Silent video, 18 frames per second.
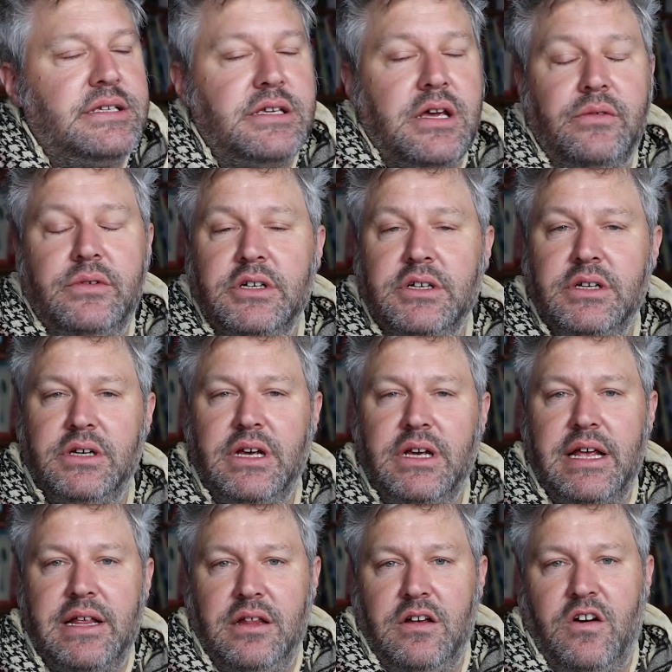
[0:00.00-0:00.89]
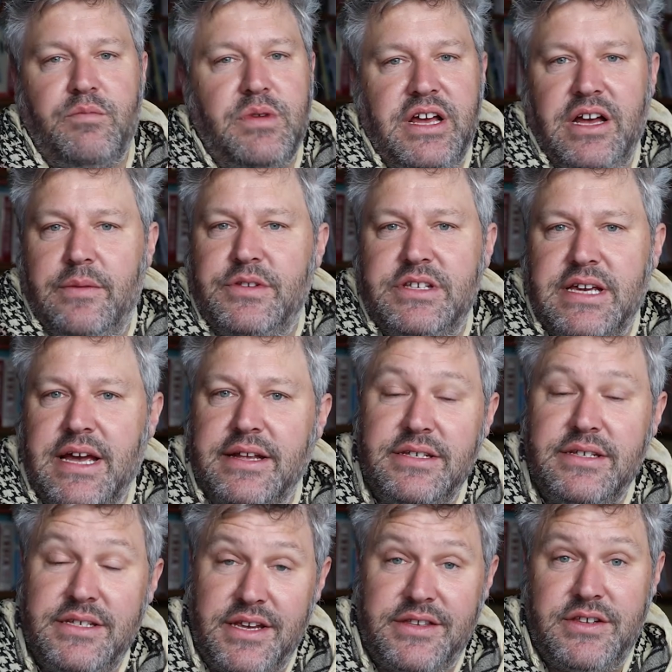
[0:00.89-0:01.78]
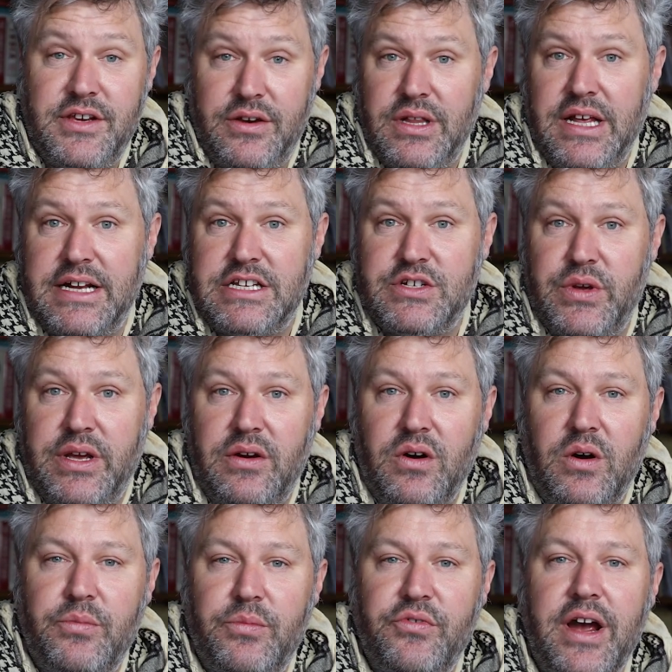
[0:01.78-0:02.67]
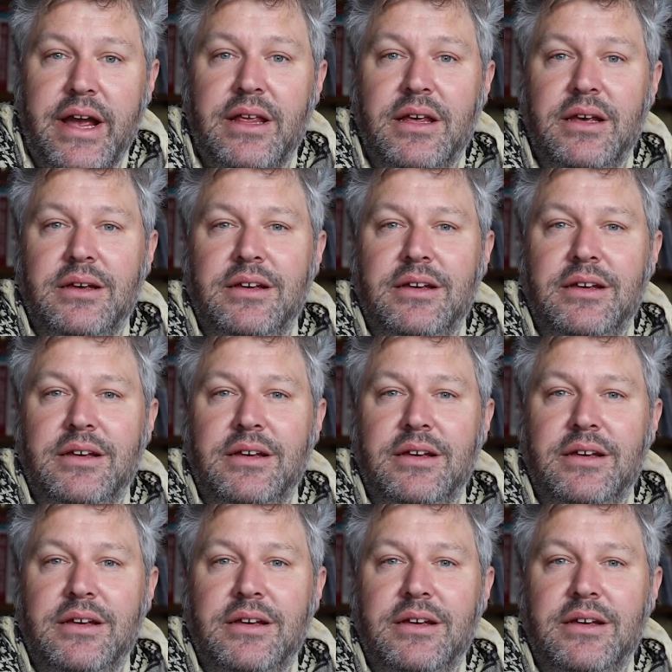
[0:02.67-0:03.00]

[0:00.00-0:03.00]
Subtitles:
So in a lot of my urban sketches, I do like to incorporate